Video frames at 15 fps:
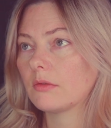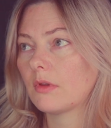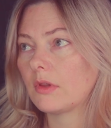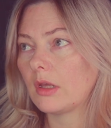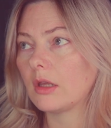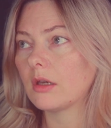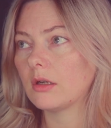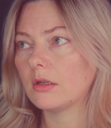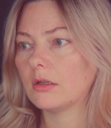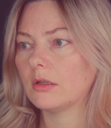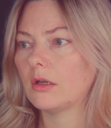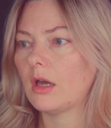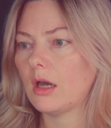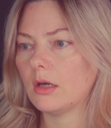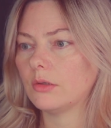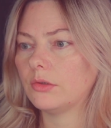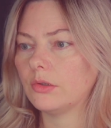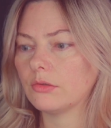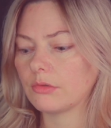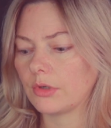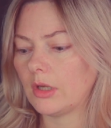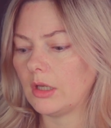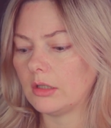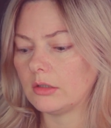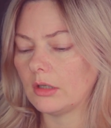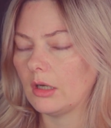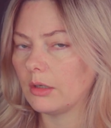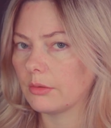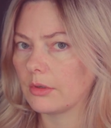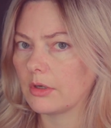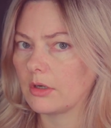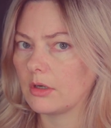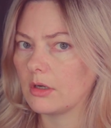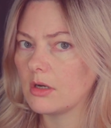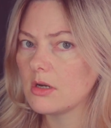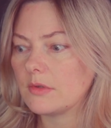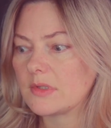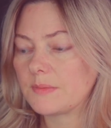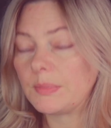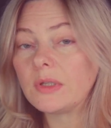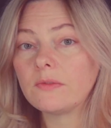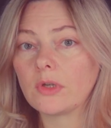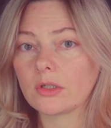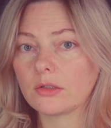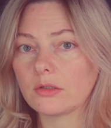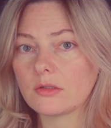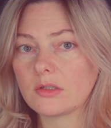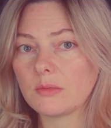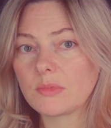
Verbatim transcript: think how to create our spin vectors